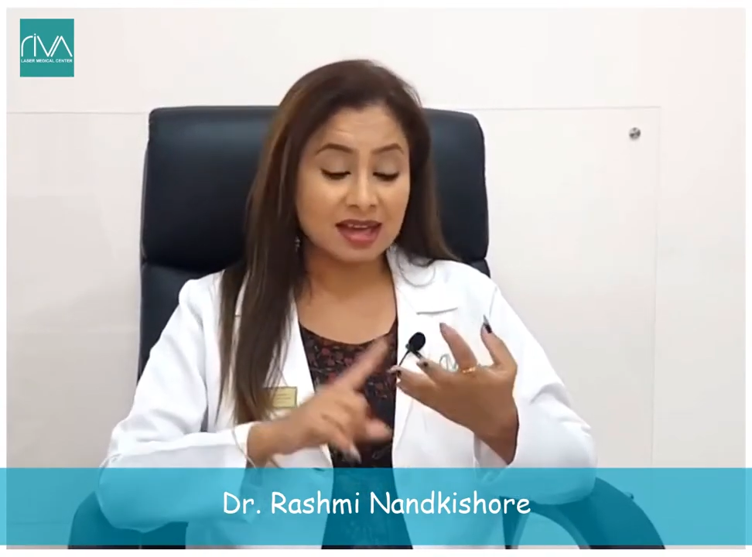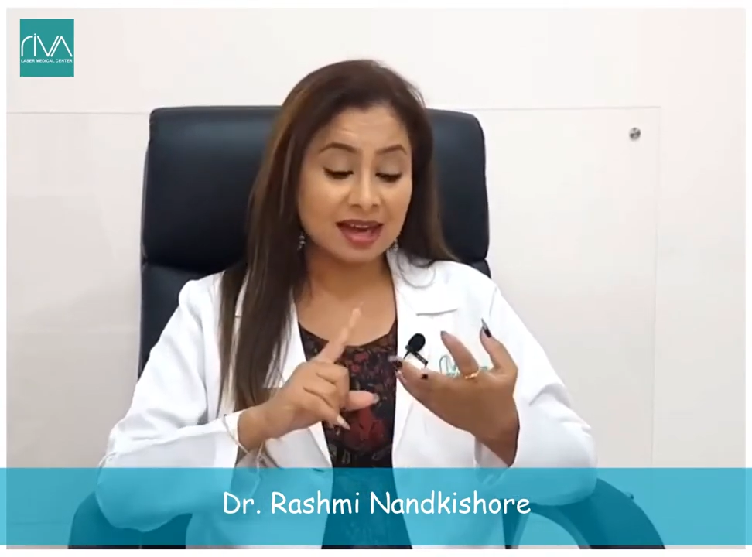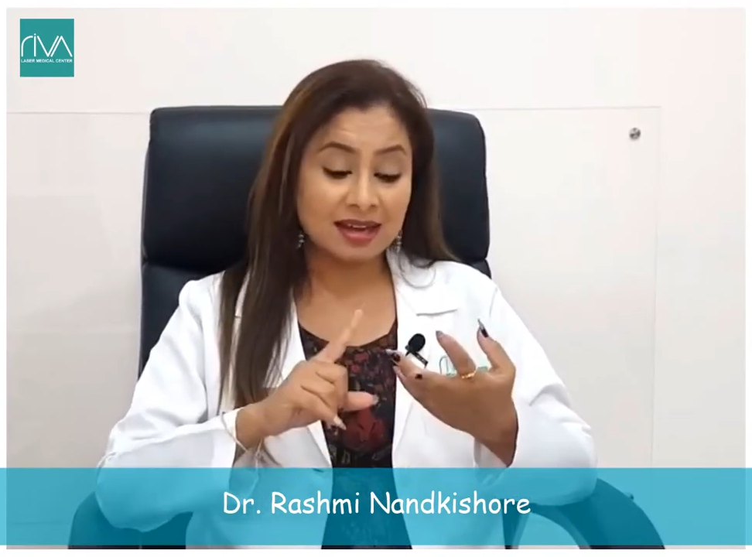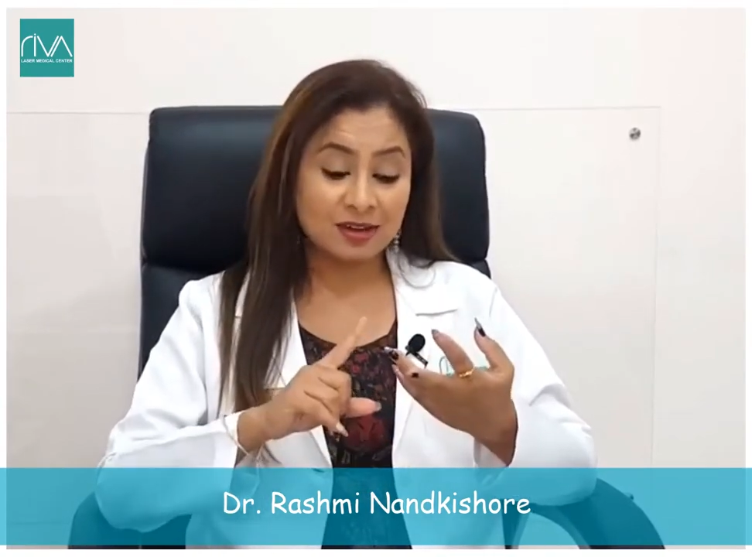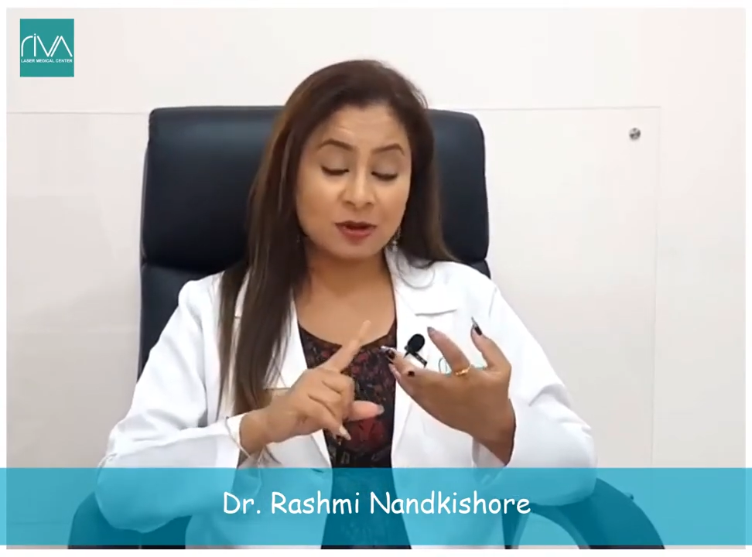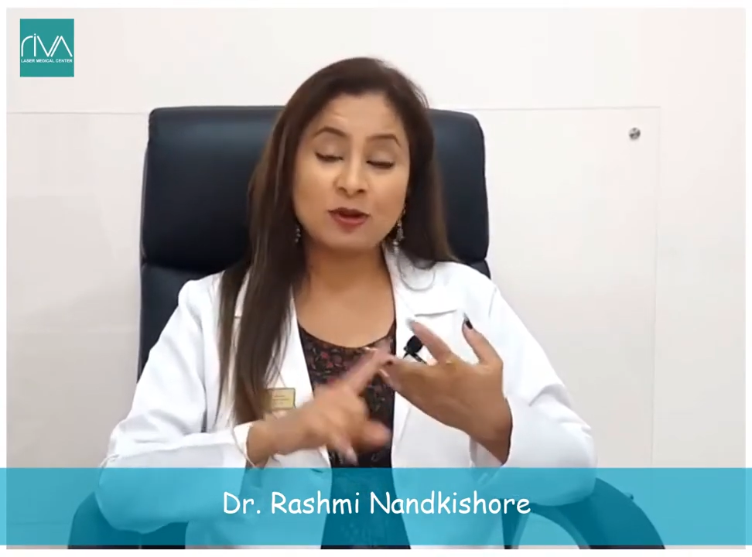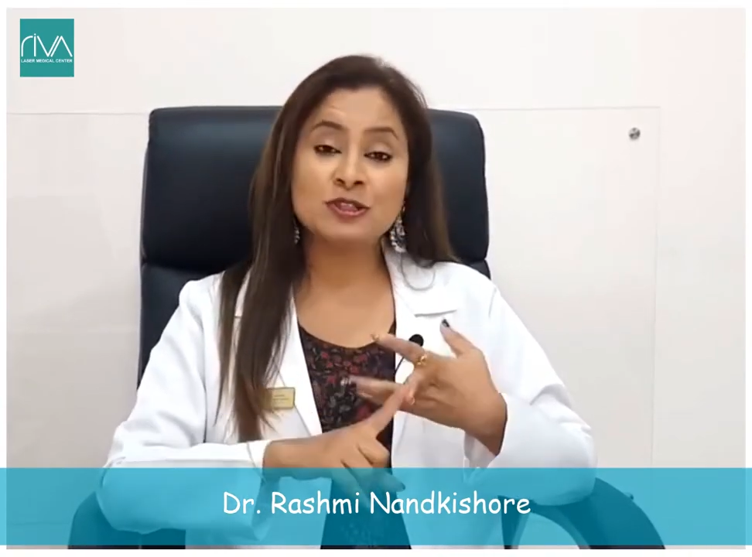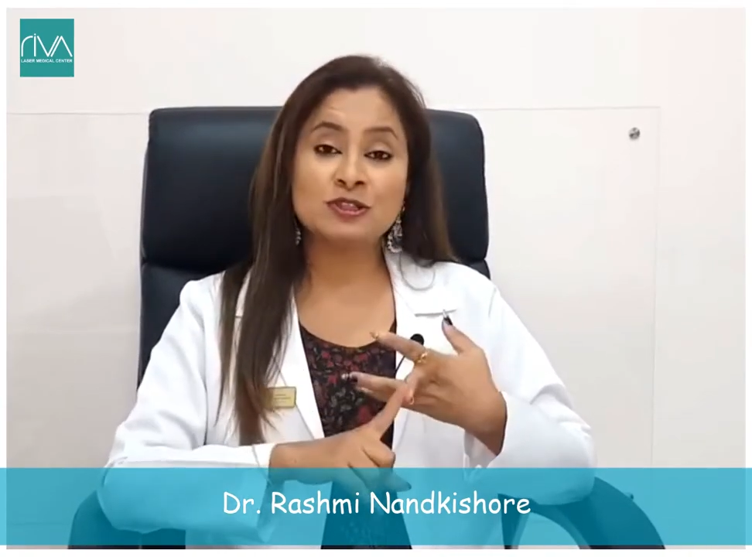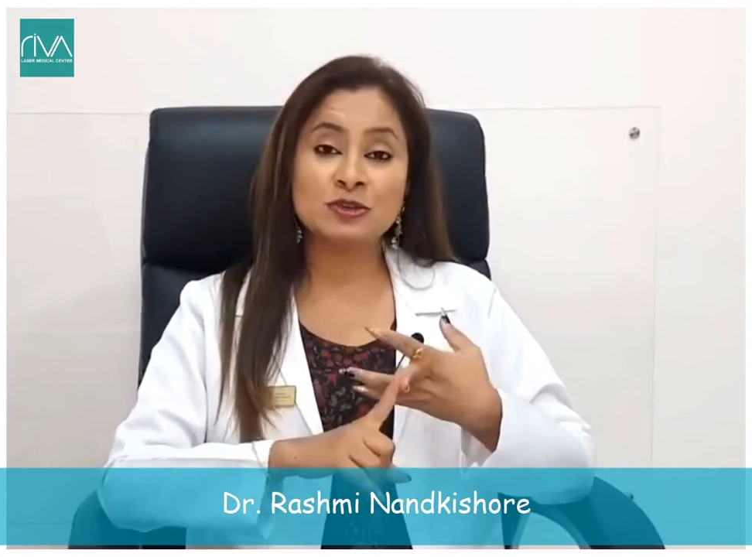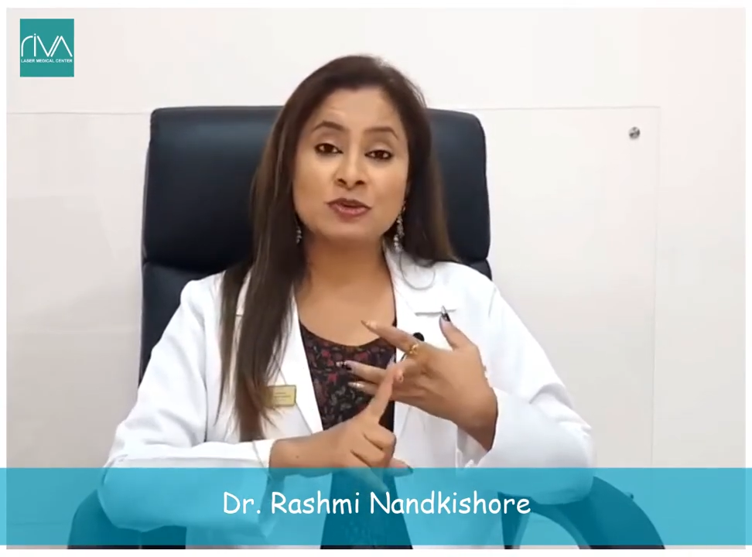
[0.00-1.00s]
and
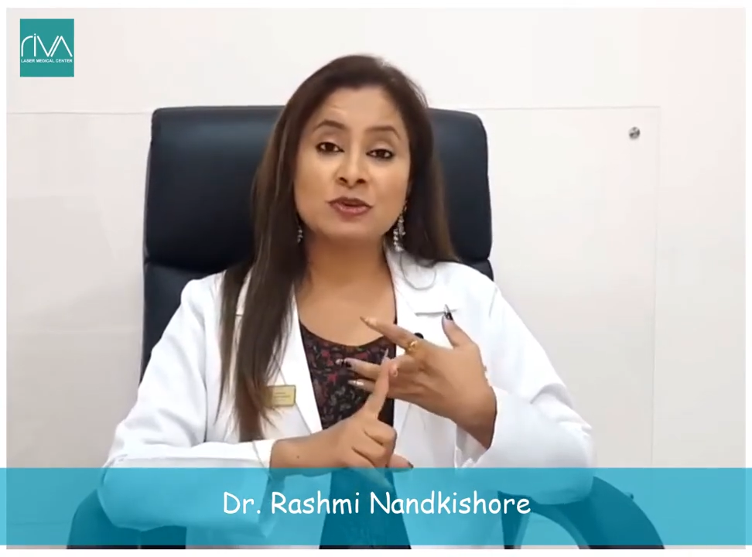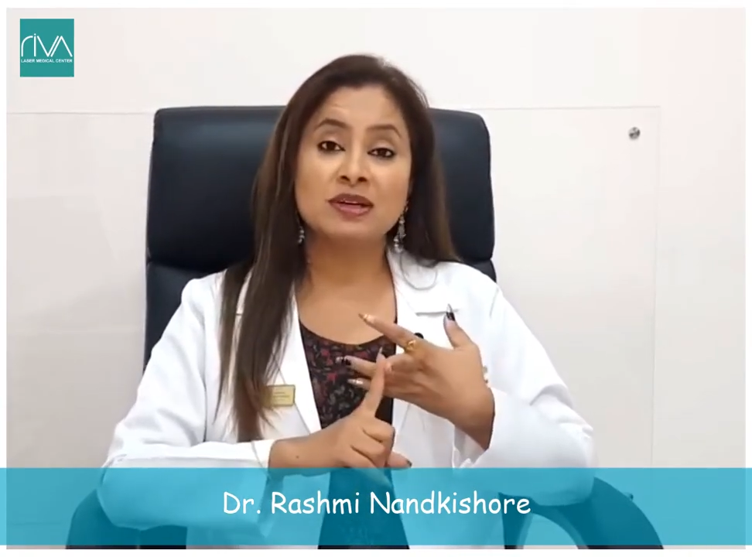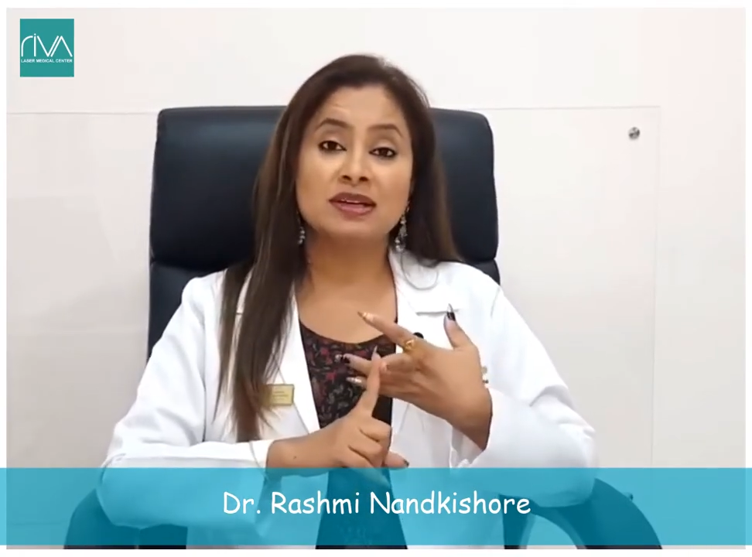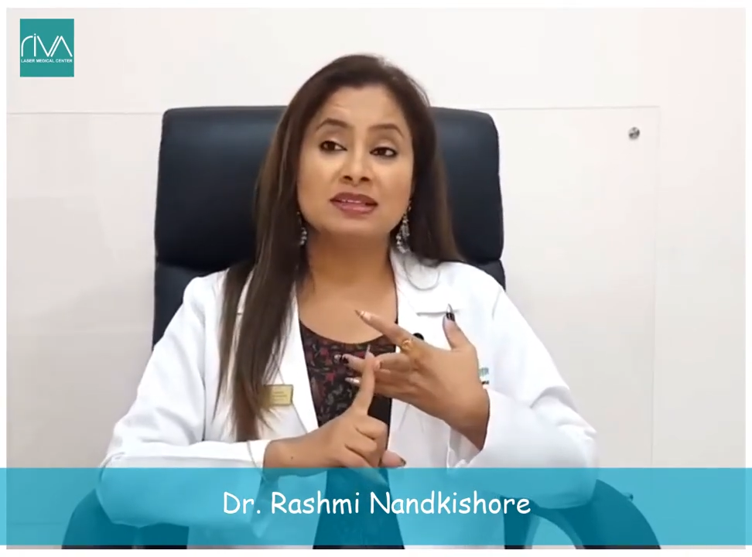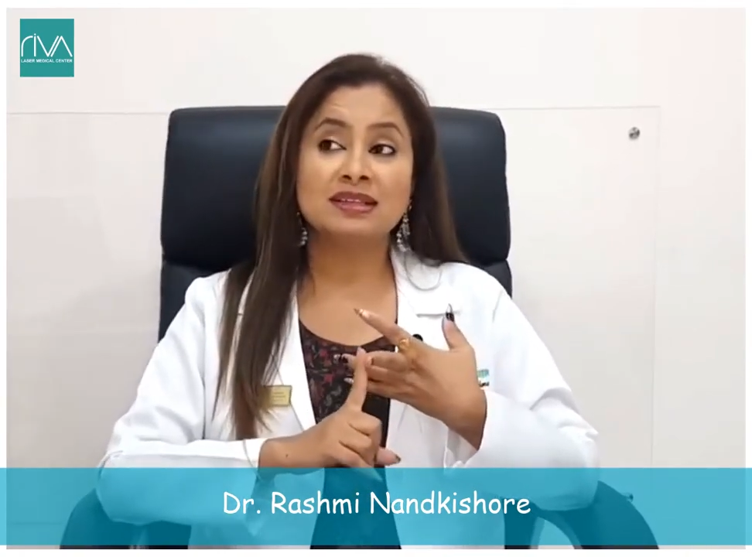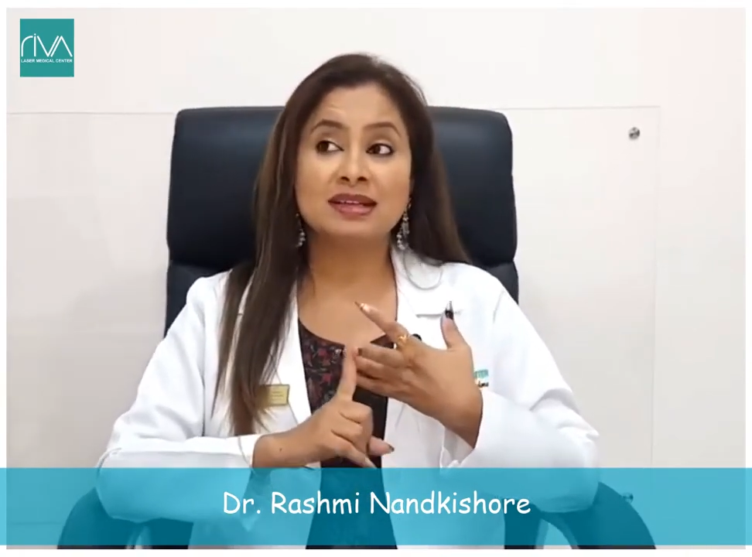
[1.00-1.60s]
also the